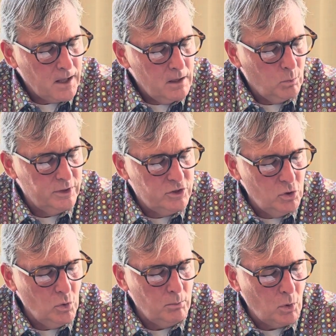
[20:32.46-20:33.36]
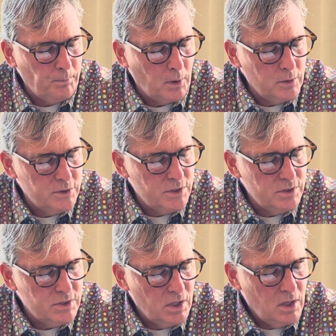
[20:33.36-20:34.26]
When two or more
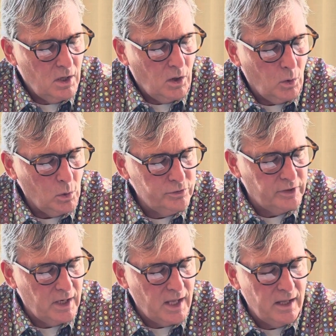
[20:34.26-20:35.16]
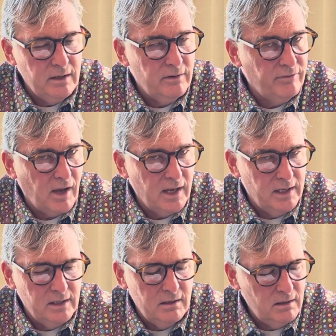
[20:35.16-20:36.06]
persons holds an
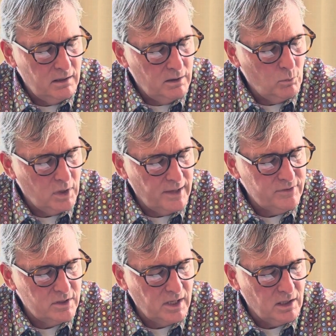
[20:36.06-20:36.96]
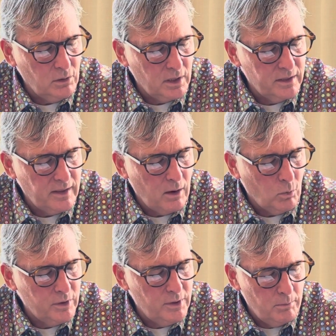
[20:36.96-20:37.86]
undivided, and we'll have to take a look at that
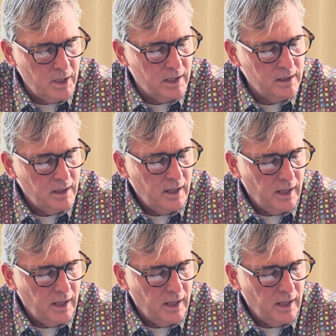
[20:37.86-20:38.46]
word in a minute,